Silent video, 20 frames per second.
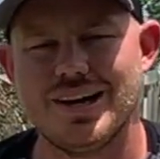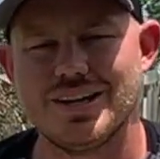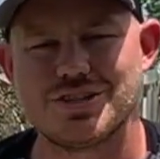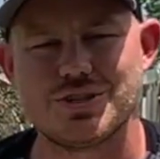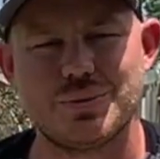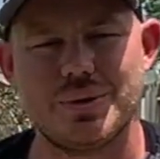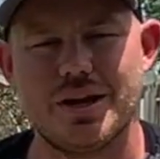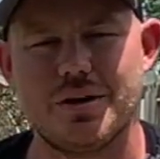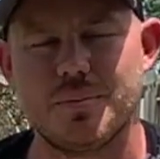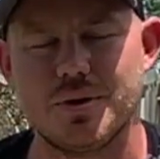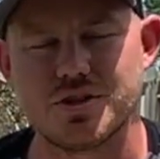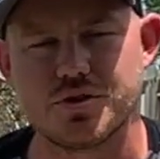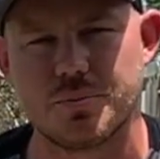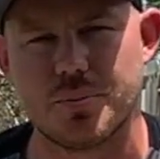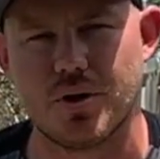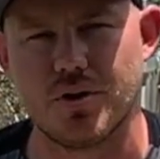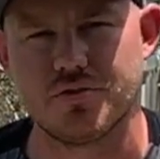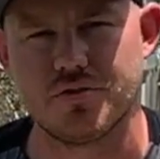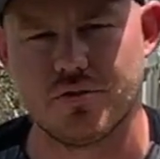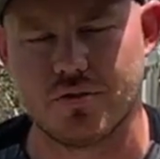So we had a bunch of
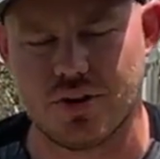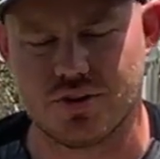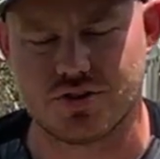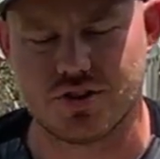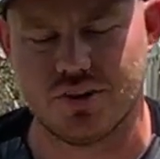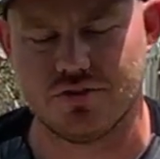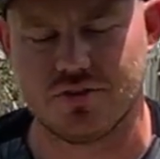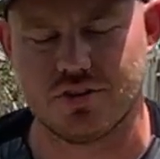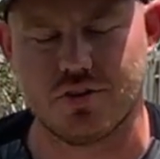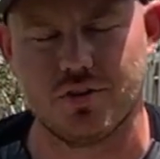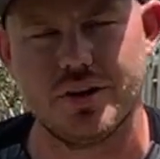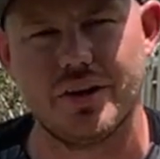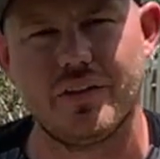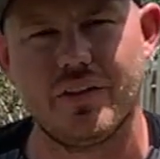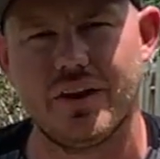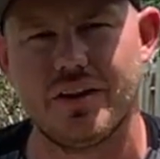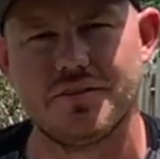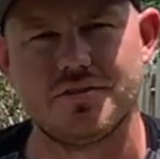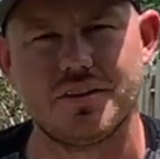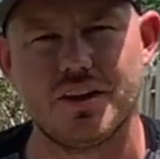bars and restaurants agree to
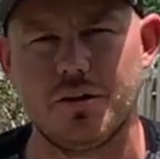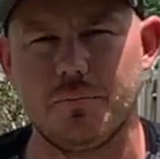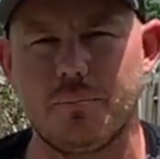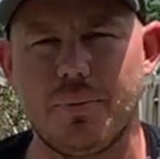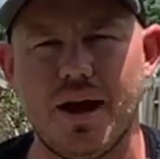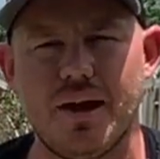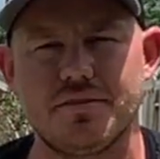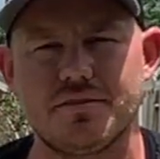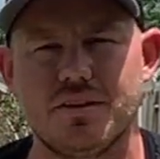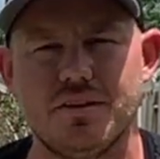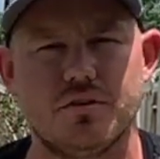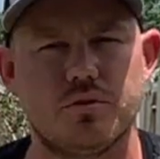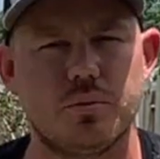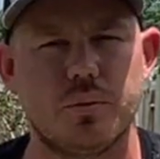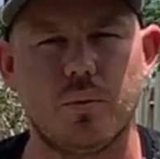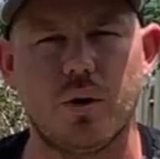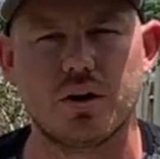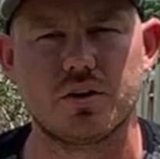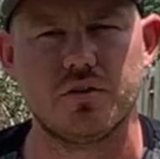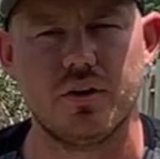let us set up baskets.
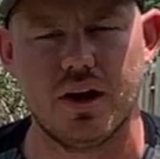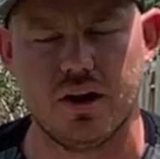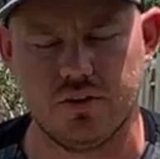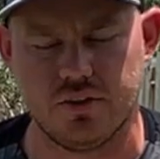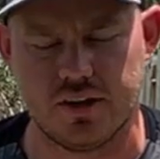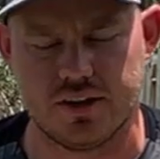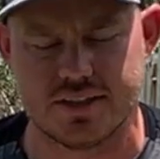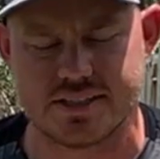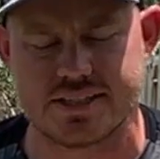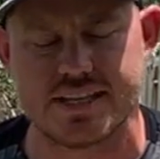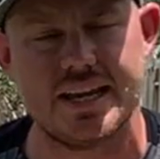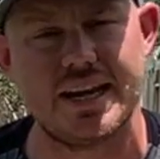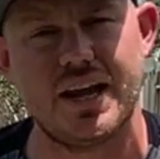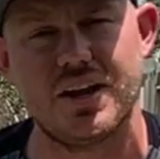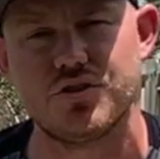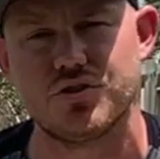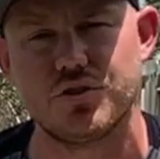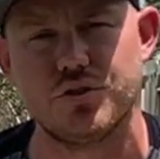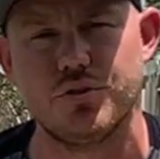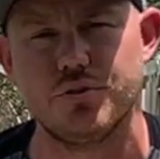We walked around St.
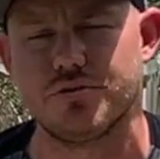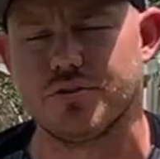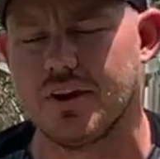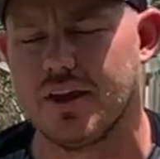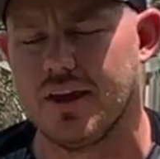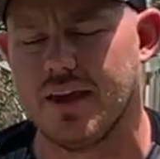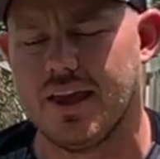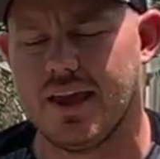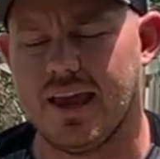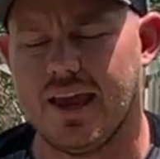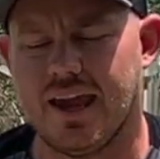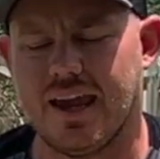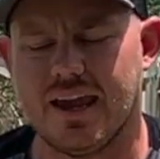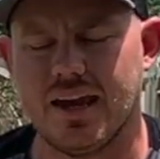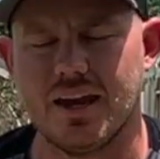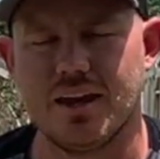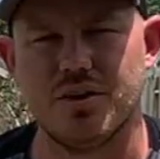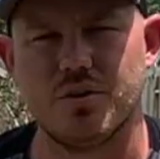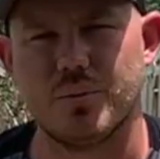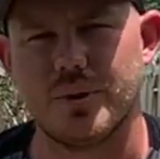Andrews,
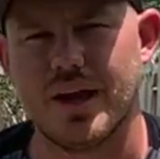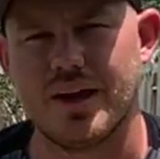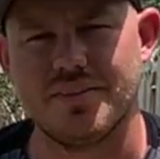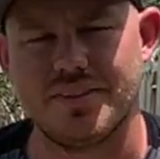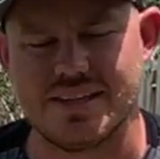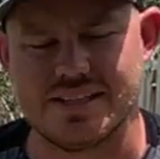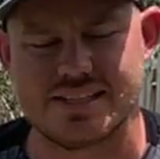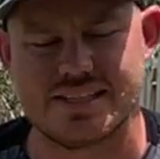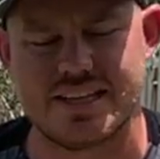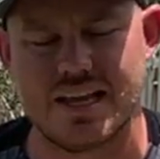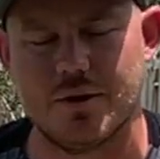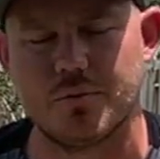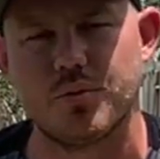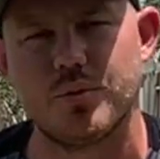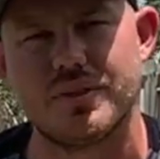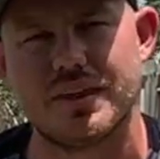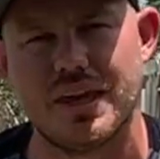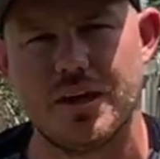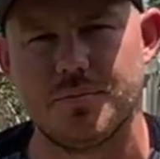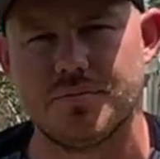and we had these stamped
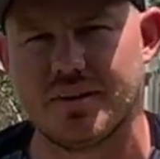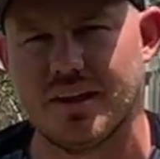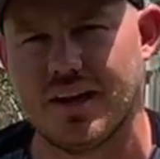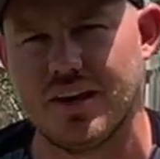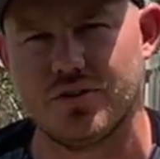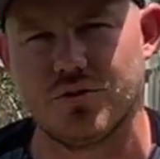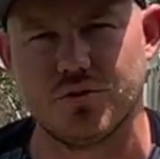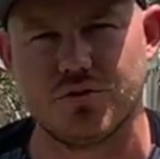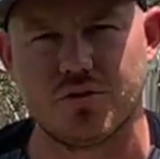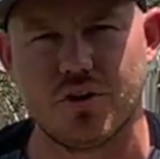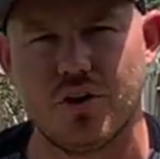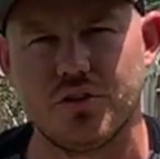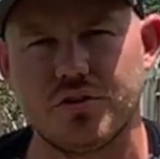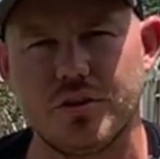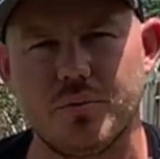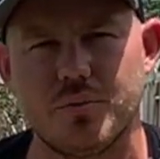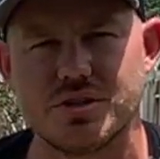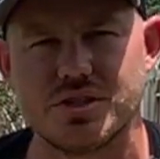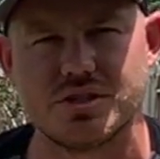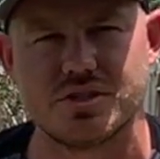with Keep St. Andrews
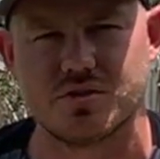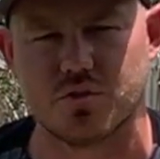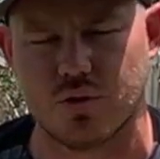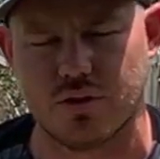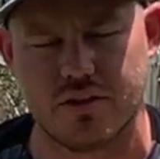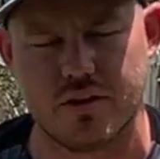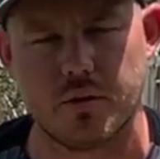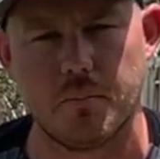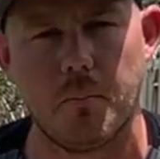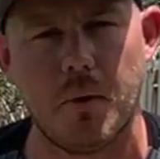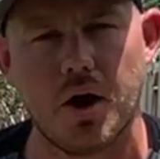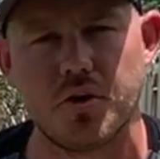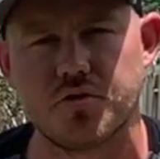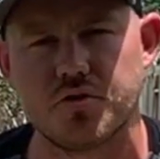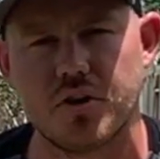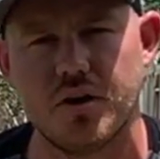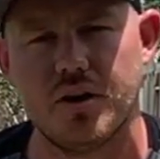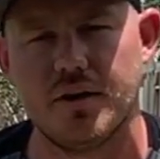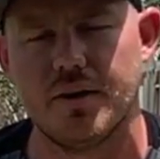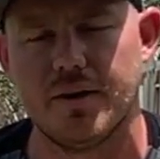Salty, which is sort of their
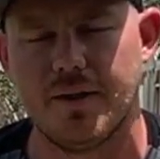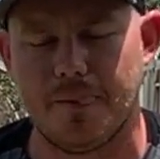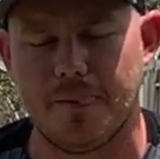mantra.